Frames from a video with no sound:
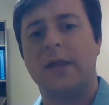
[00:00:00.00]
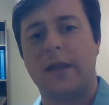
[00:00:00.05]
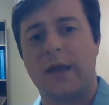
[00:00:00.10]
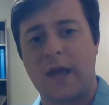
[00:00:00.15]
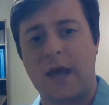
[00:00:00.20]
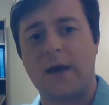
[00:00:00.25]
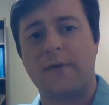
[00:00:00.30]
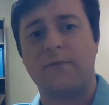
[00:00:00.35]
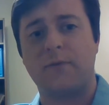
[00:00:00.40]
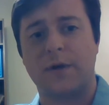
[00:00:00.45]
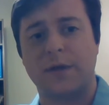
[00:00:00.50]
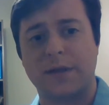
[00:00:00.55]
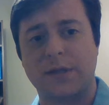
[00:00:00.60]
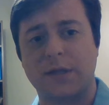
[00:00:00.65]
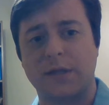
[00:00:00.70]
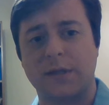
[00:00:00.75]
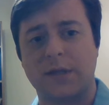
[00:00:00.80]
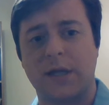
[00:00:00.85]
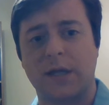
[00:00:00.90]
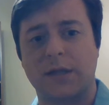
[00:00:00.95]
The half rest
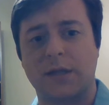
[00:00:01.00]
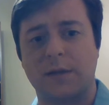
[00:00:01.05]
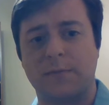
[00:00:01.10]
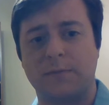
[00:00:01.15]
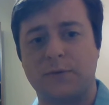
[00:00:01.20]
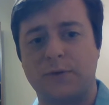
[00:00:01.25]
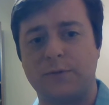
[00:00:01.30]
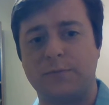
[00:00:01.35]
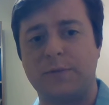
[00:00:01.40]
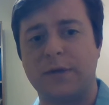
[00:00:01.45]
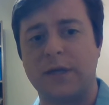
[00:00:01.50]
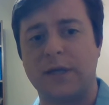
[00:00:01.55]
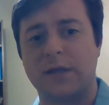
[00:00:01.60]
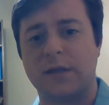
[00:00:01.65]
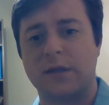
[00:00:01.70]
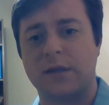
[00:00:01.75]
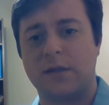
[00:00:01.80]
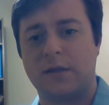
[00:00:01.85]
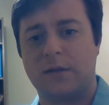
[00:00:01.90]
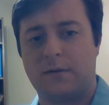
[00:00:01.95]
still takes up 2
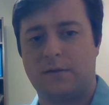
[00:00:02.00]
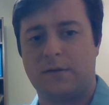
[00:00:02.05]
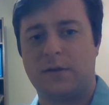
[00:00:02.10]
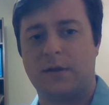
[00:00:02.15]
beats.